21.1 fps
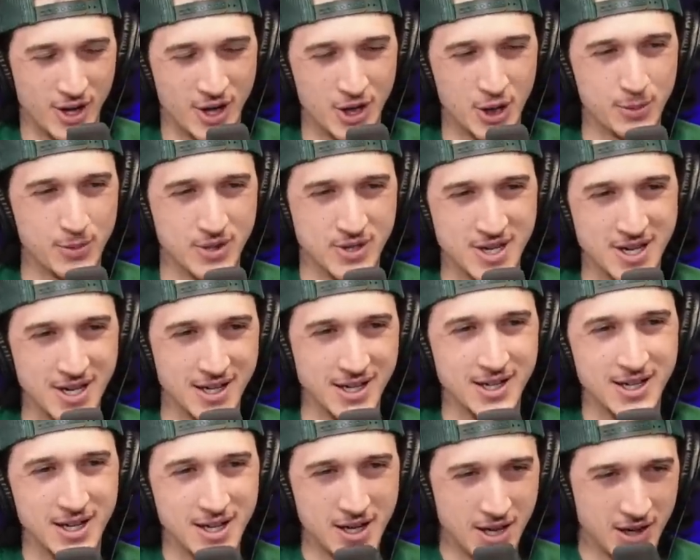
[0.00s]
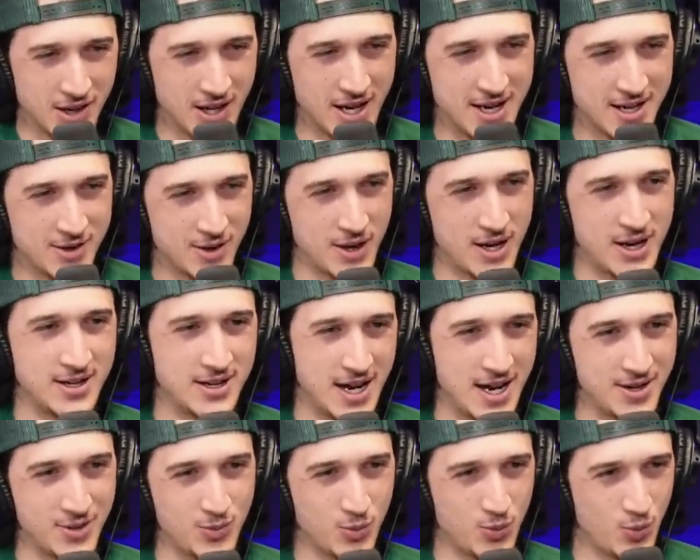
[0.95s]
100% like and
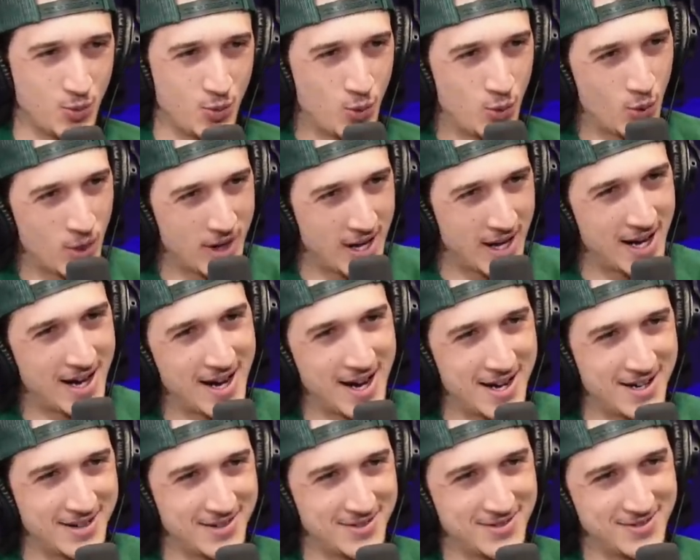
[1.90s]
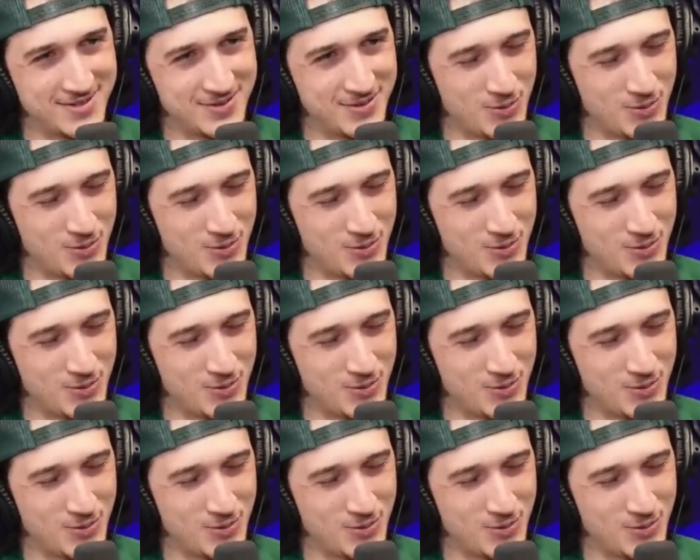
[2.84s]
and what I and